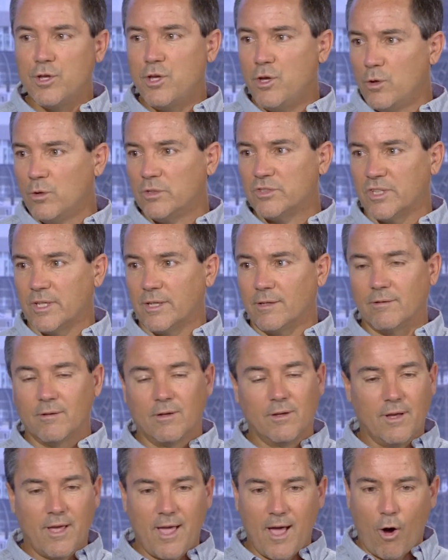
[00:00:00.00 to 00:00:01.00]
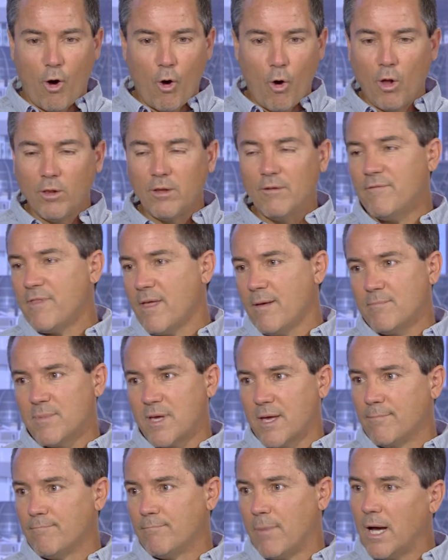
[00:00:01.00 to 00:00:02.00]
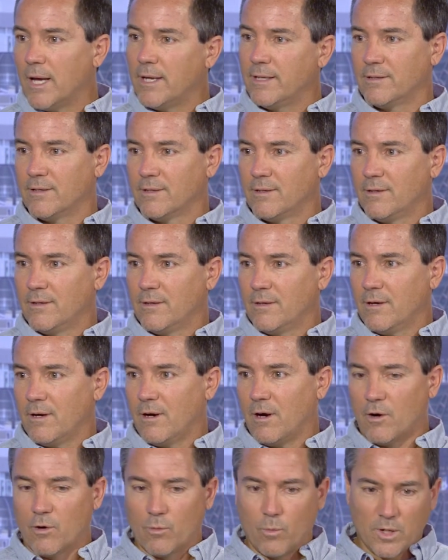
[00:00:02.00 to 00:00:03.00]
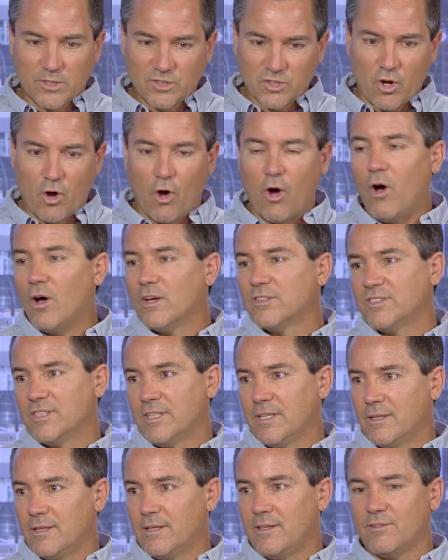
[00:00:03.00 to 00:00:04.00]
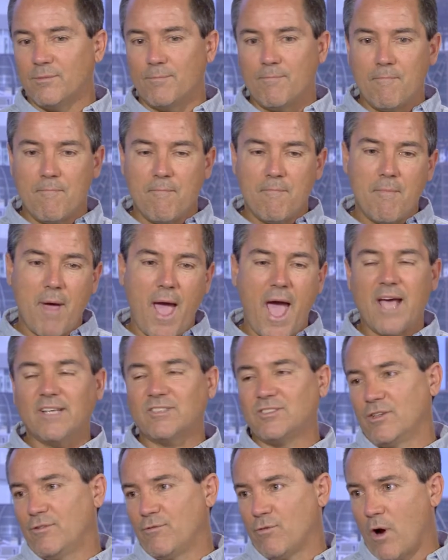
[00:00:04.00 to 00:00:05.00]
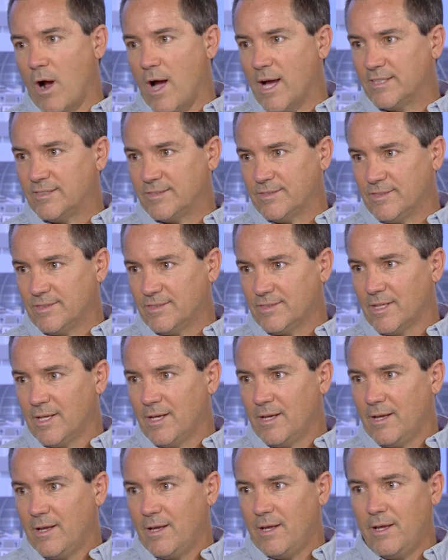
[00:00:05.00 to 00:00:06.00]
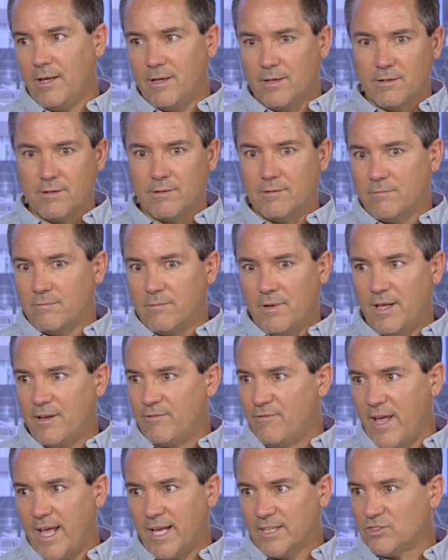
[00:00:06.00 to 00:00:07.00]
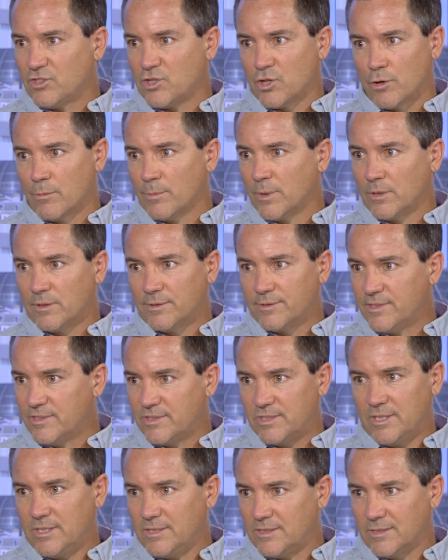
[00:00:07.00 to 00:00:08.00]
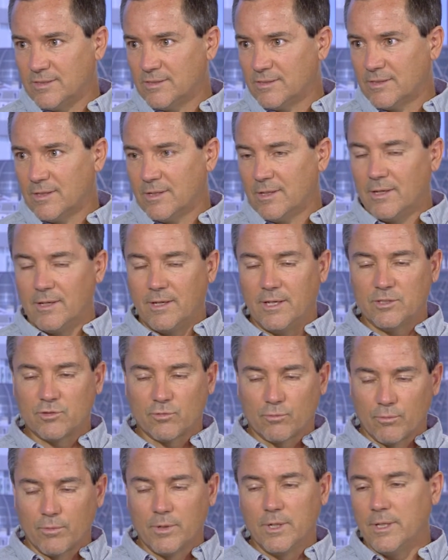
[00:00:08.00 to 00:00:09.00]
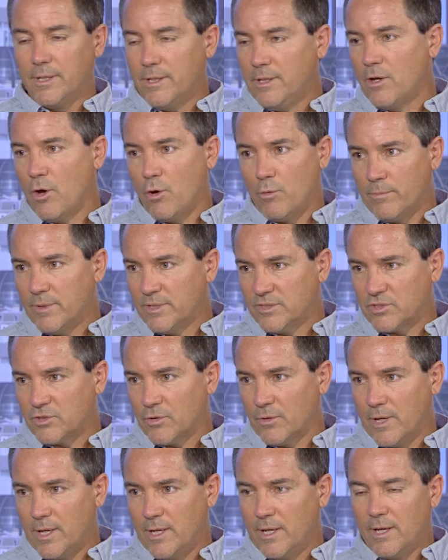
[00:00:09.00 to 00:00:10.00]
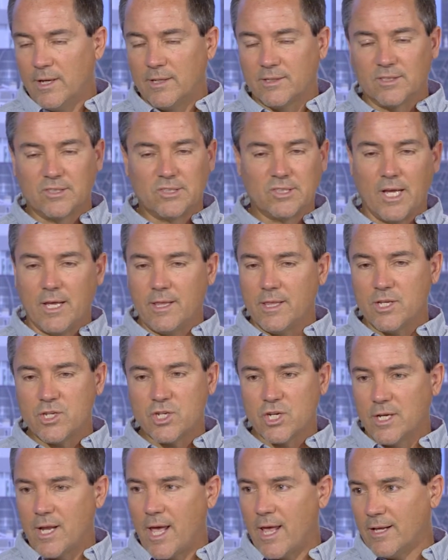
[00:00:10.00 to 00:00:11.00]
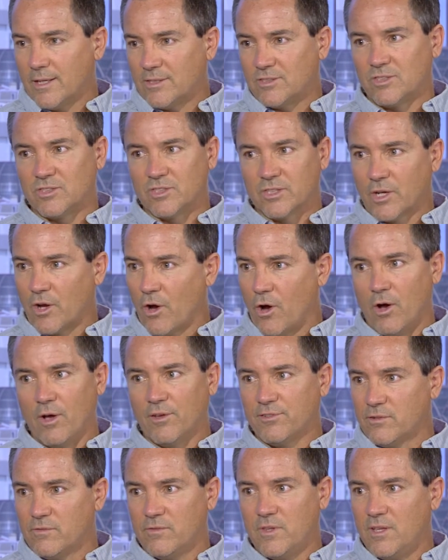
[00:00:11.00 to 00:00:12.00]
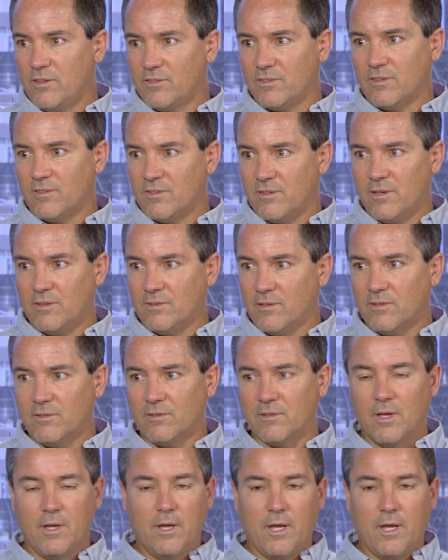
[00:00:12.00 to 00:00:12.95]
using, all of them combined are what's causing these massive rises in advanced terminal diseases. It's really no mystery. To say that genetics is the cause of these diseases,